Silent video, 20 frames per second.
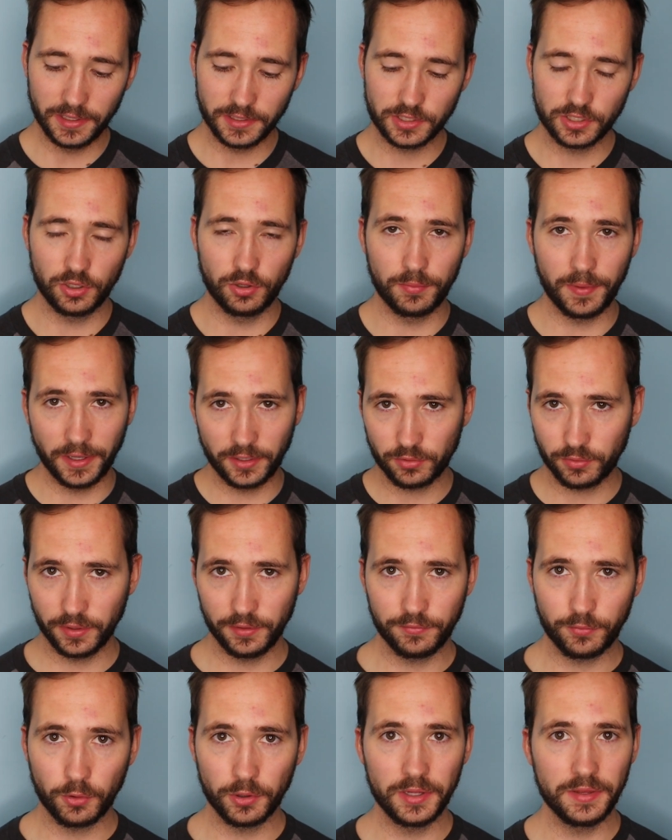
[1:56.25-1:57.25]
So by
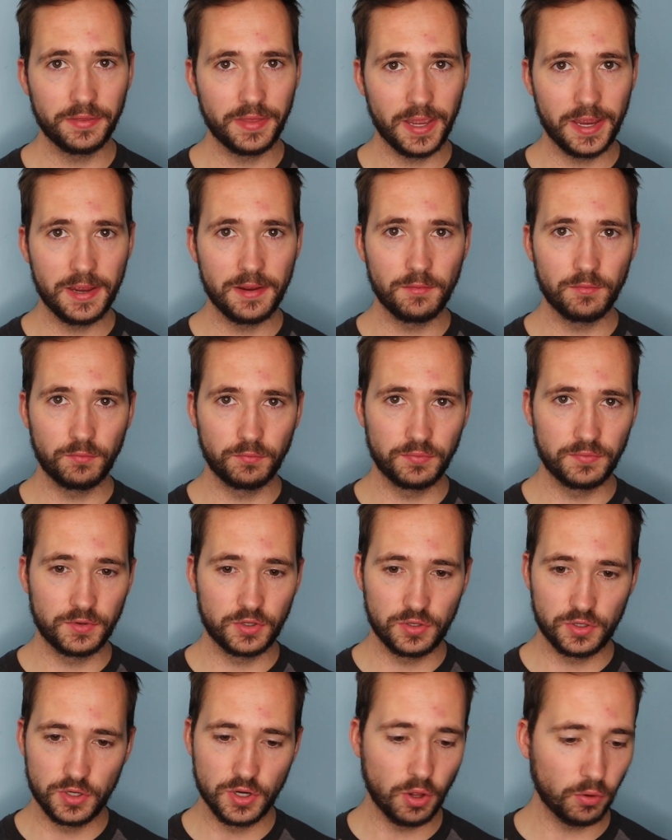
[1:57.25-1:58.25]
2040, they
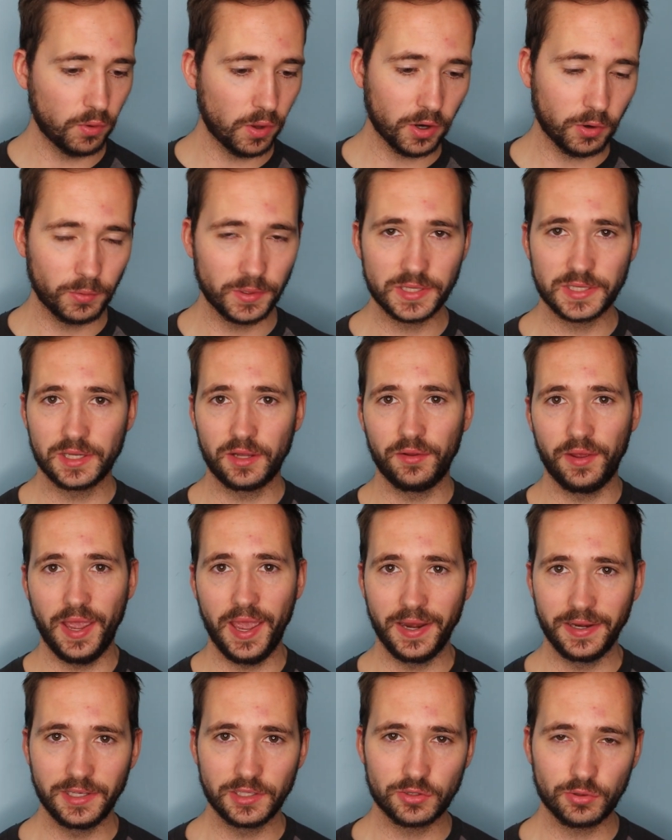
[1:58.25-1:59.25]
no longer want to sell
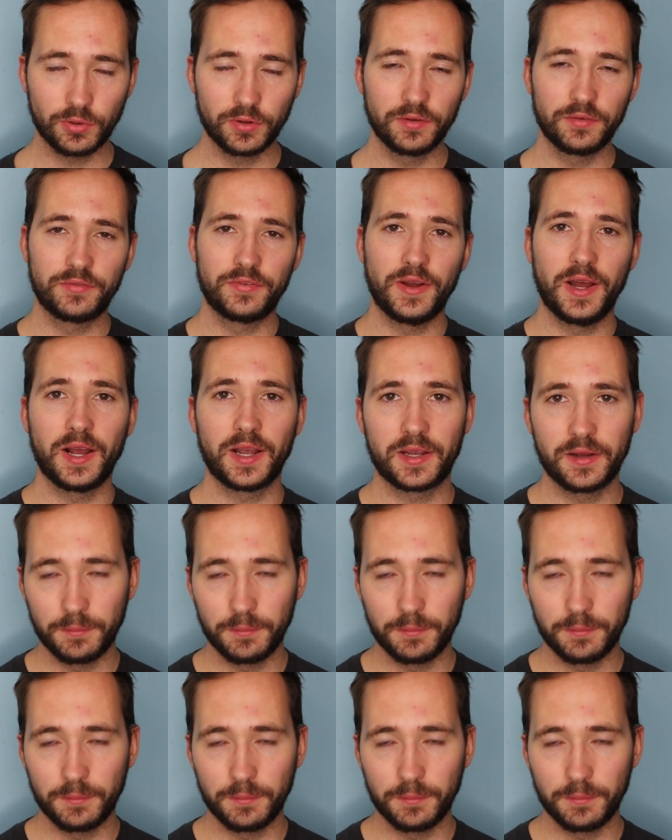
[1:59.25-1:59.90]
any sort of